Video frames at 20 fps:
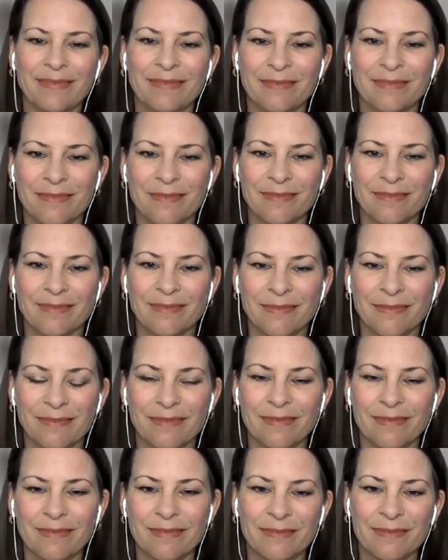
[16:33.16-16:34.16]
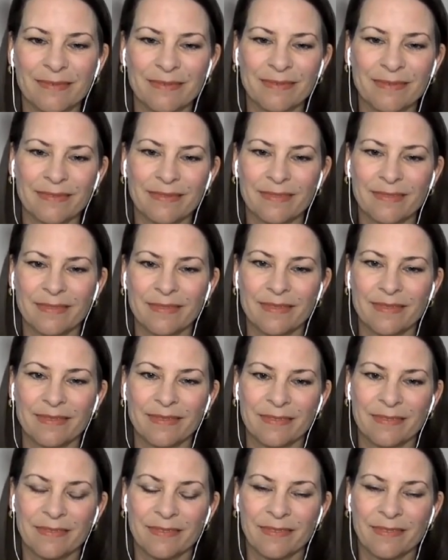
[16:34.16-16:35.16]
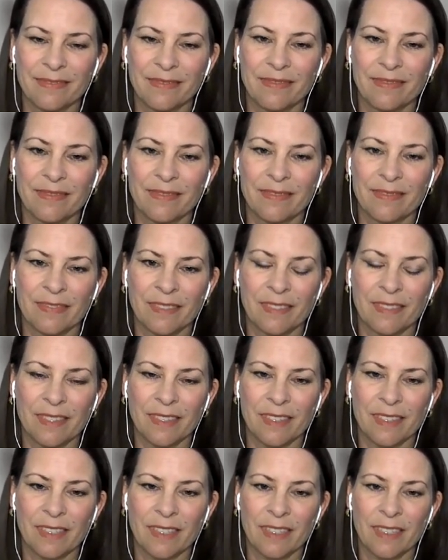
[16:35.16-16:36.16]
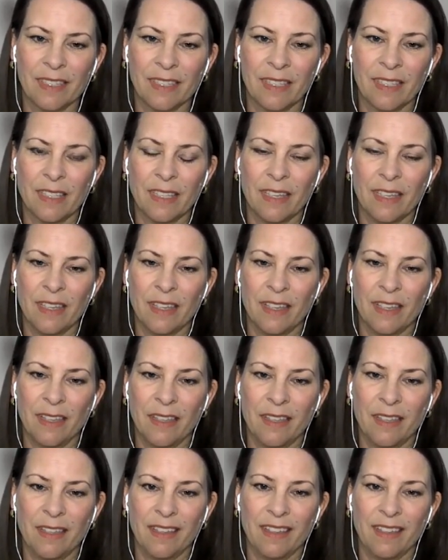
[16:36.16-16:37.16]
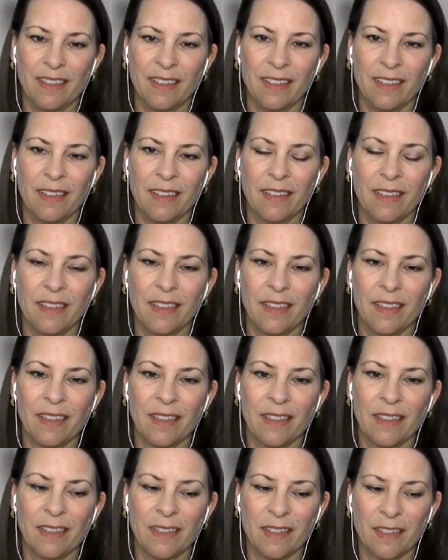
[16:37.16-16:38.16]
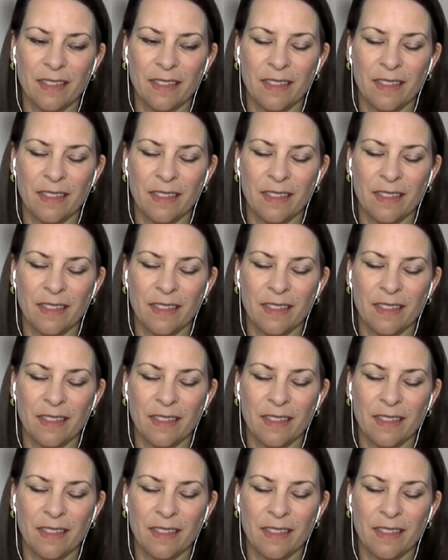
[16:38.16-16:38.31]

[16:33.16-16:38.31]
This person isn't speaking.